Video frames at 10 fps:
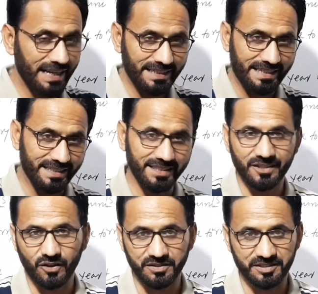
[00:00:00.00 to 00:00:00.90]
another
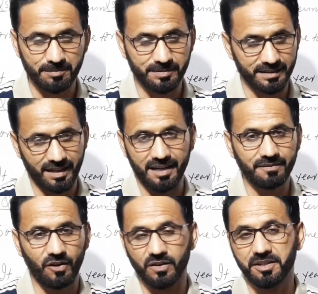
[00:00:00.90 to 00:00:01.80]
concept that I
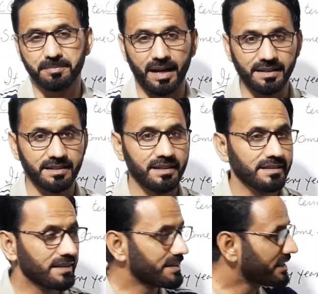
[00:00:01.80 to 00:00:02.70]
have already met,
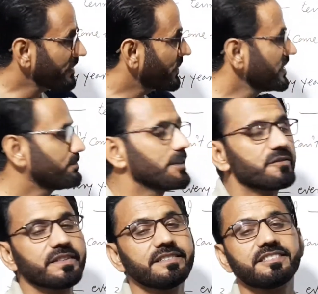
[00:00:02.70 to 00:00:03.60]
the difference
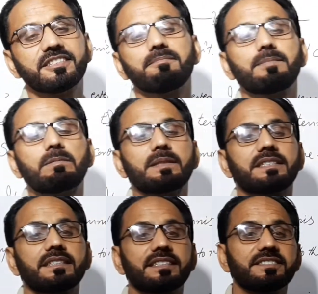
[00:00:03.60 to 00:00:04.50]
between simple
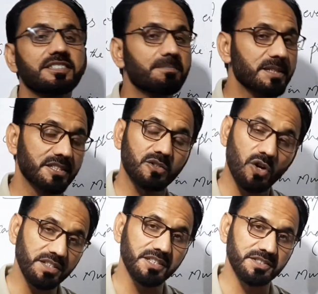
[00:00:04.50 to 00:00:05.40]
present tense and present
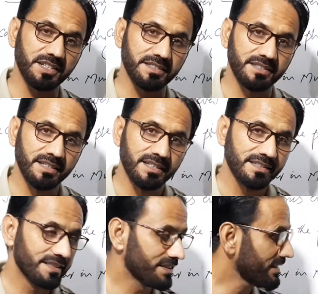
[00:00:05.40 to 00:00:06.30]
continuous tense,
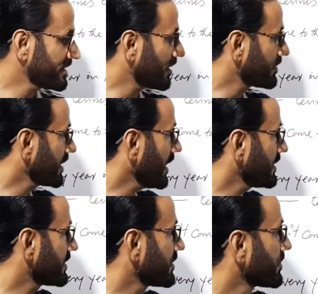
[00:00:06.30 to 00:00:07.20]
this is something
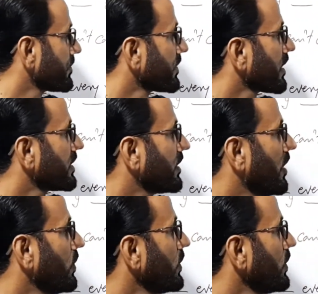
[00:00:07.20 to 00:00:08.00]
else. Now